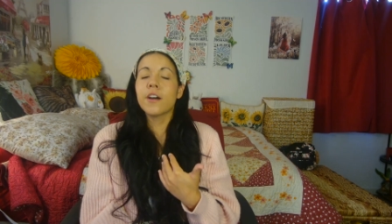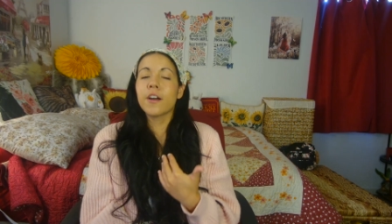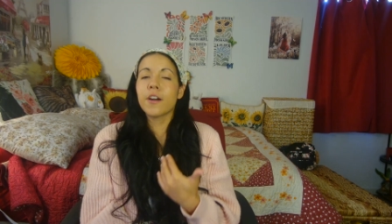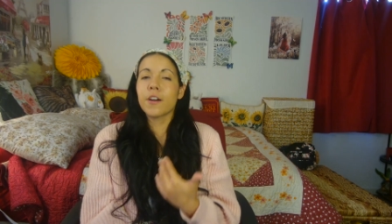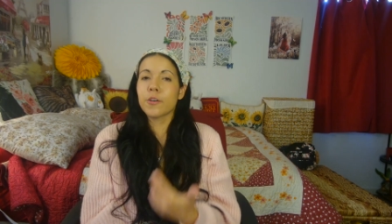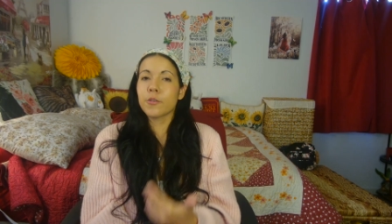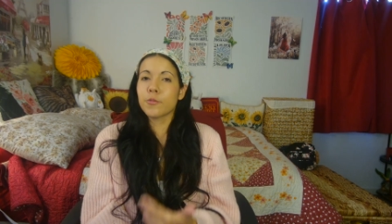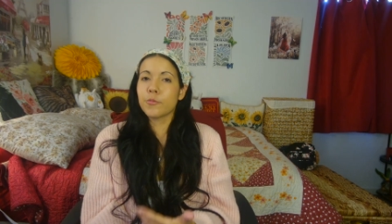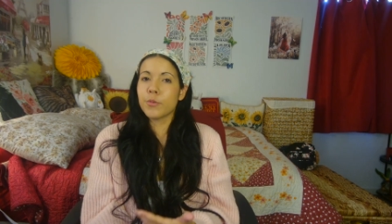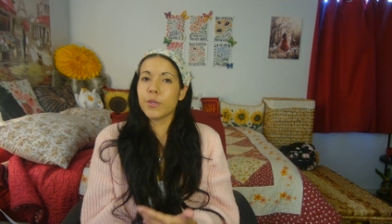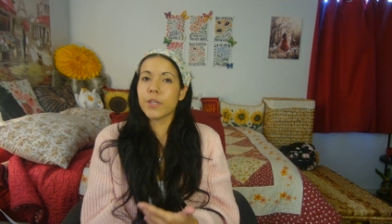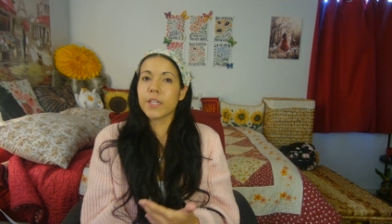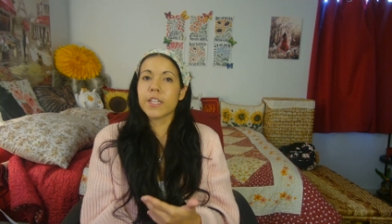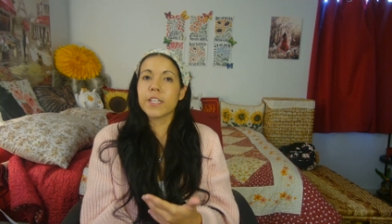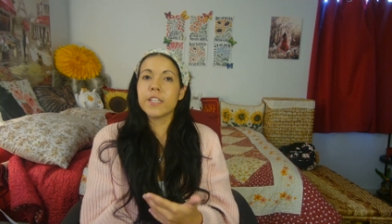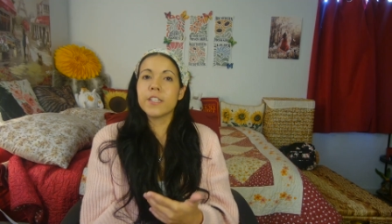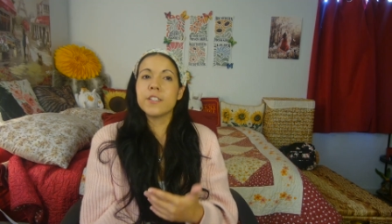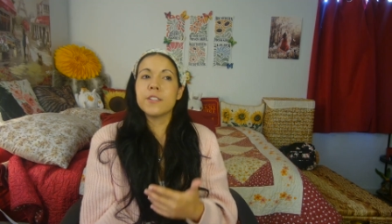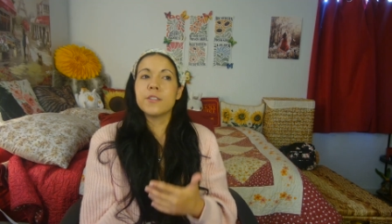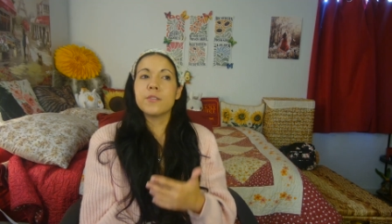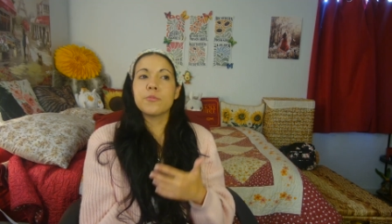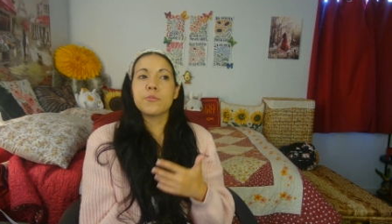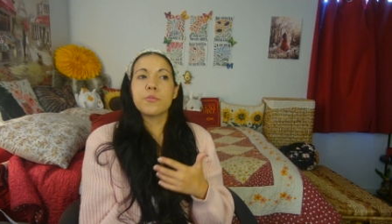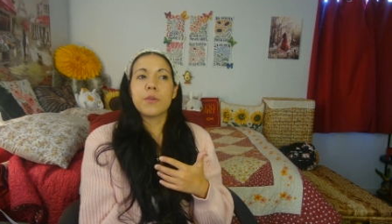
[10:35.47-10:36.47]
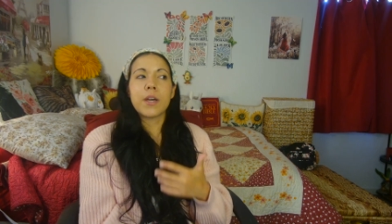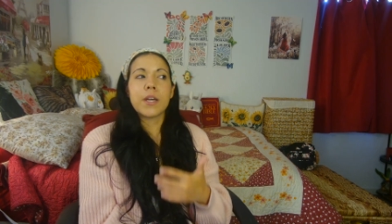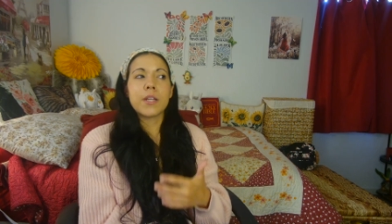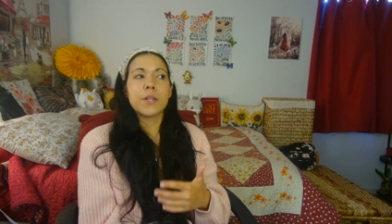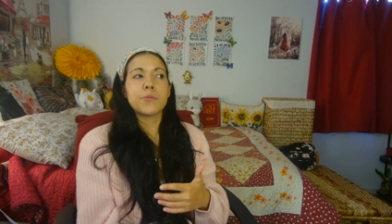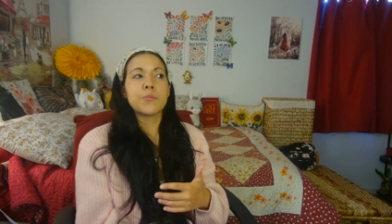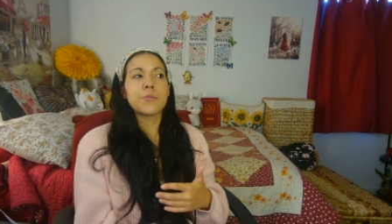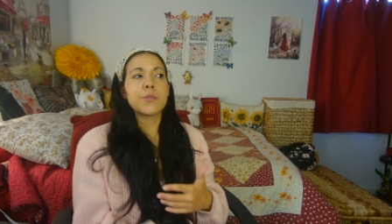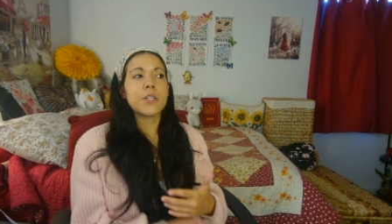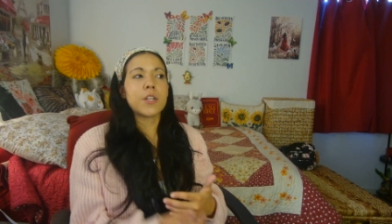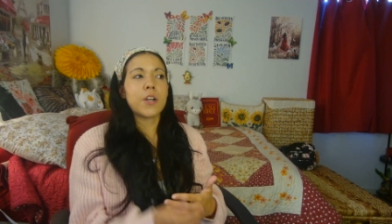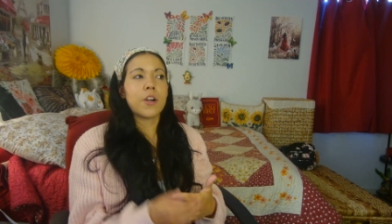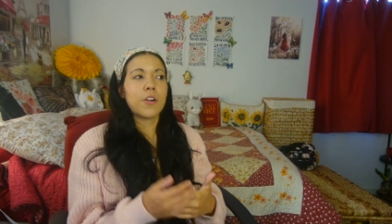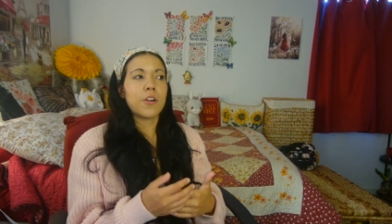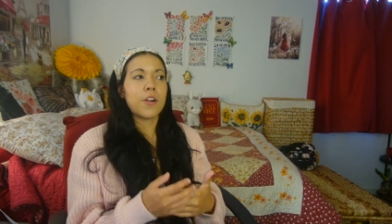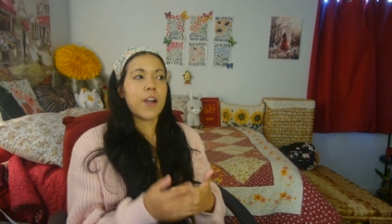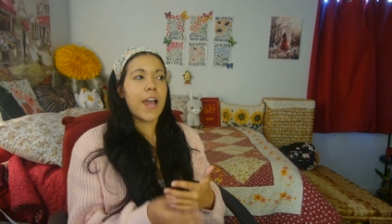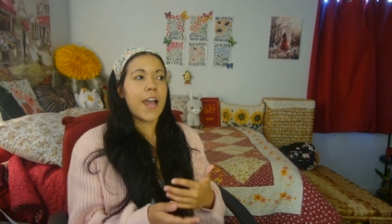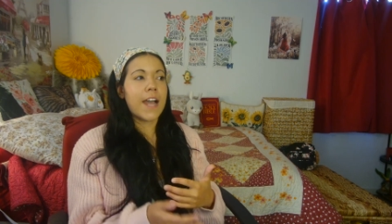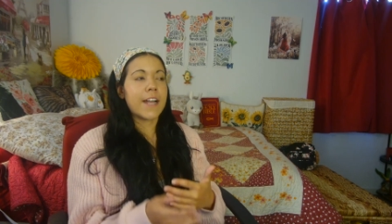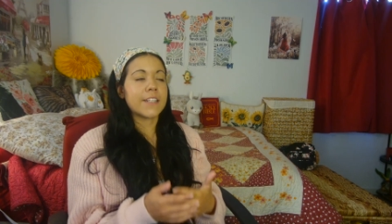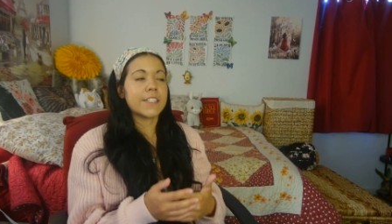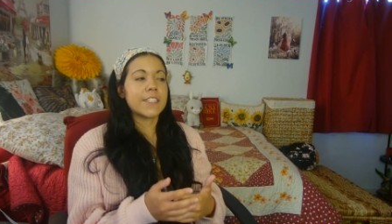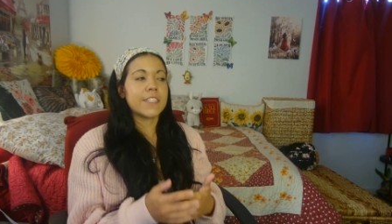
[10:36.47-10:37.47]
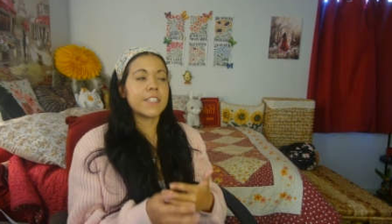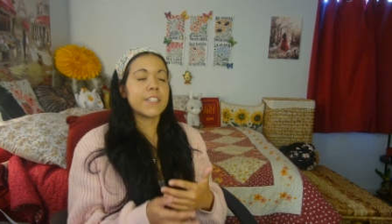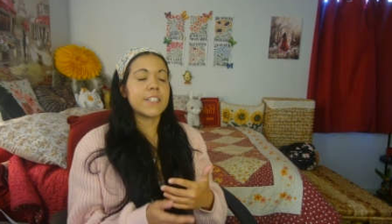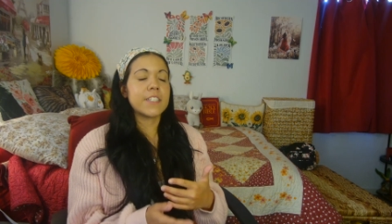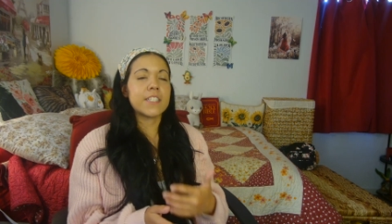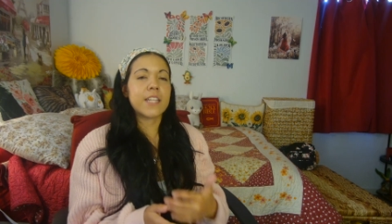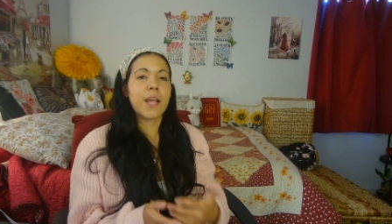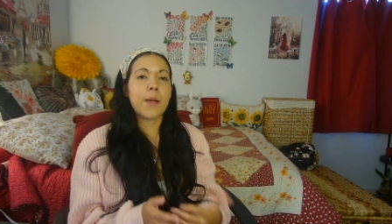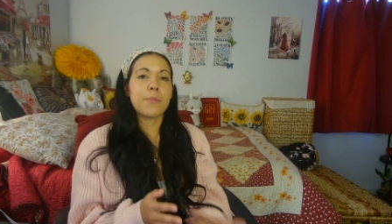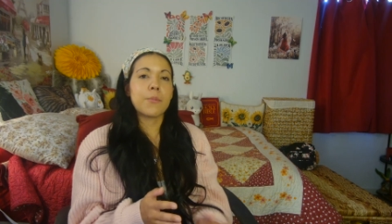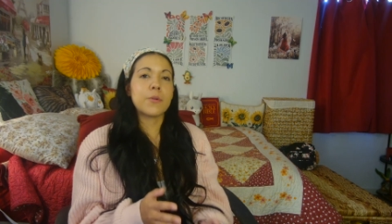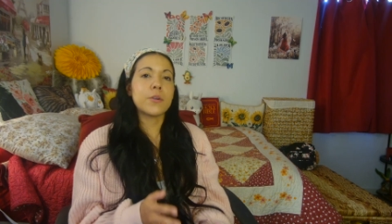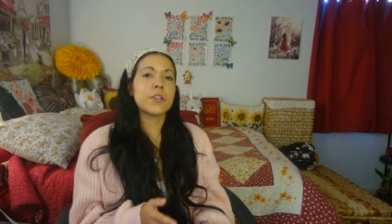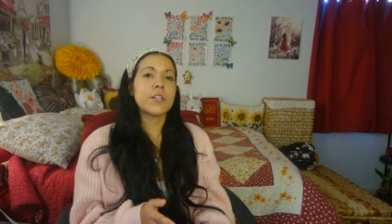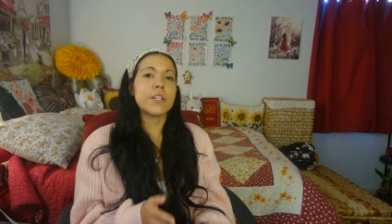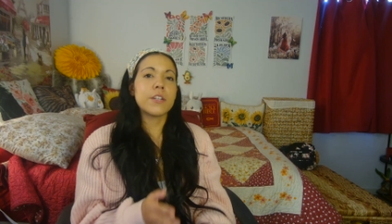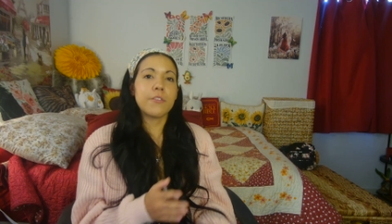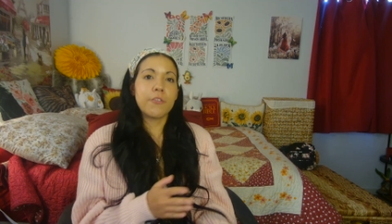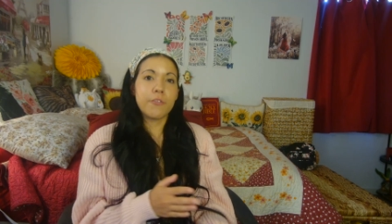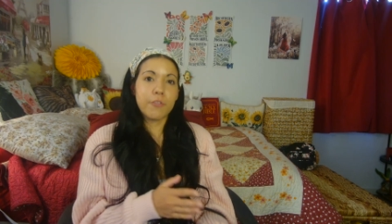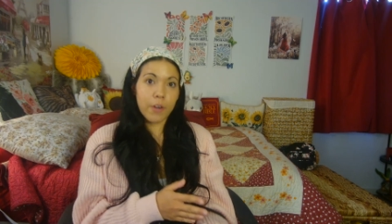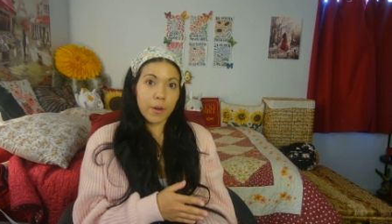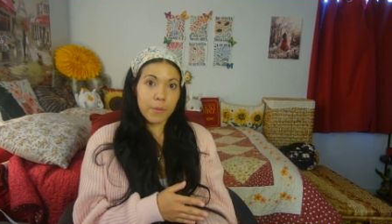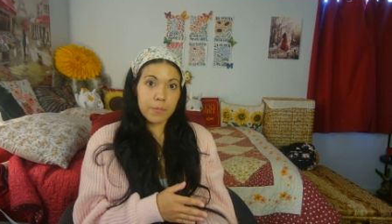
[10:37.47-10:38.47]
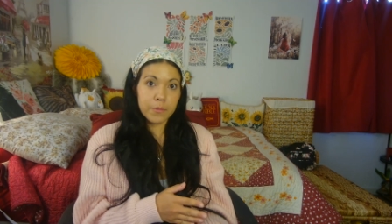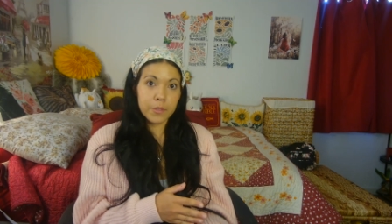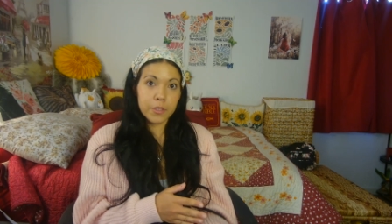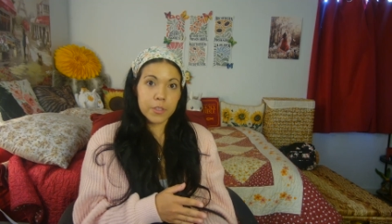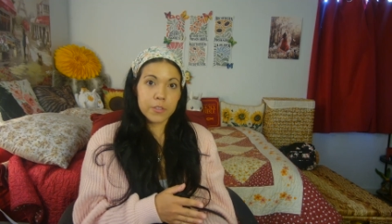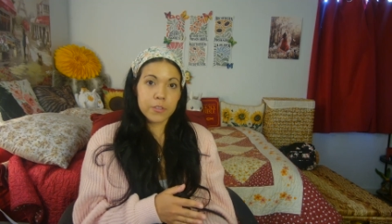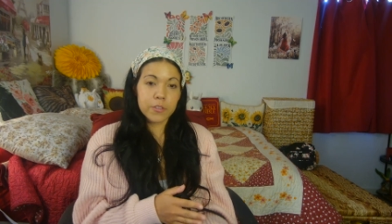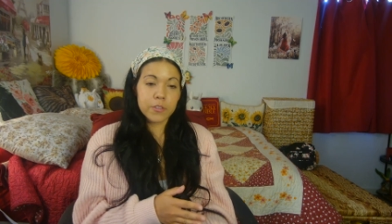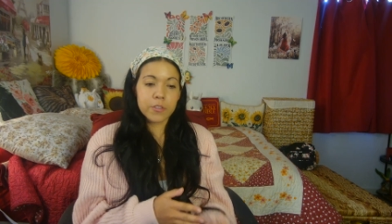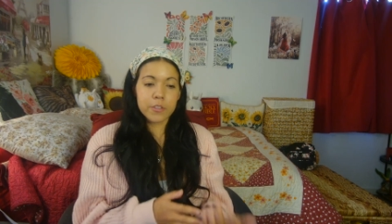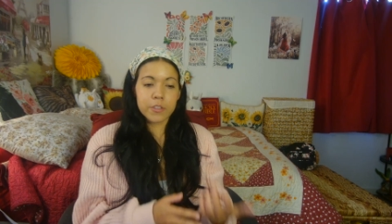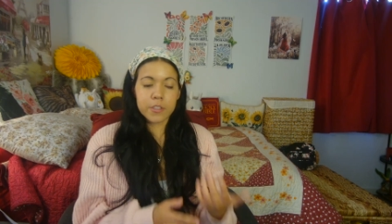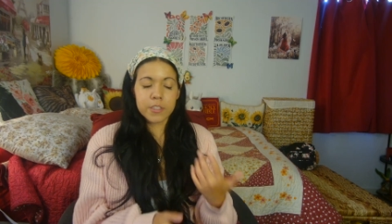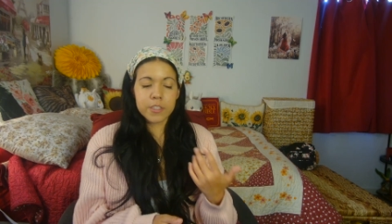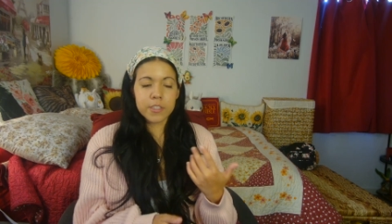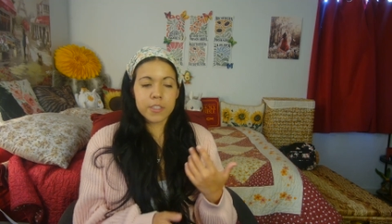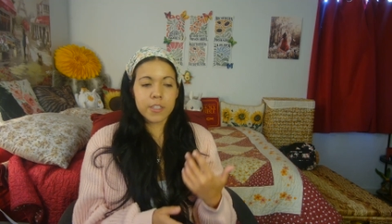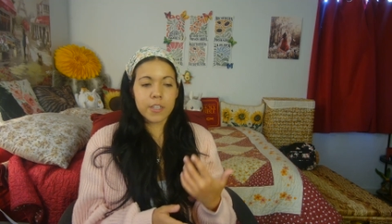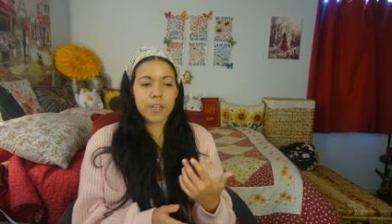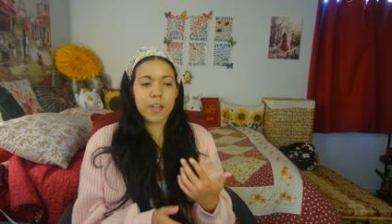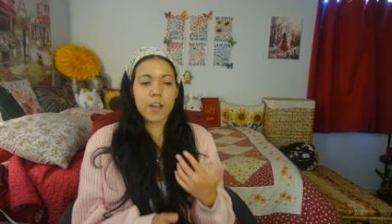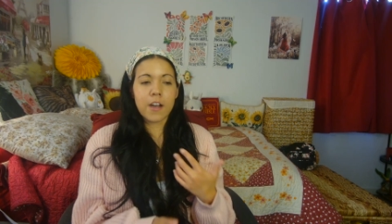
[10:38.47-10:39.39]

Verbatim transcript: are wicked when we are acting separately from the Lord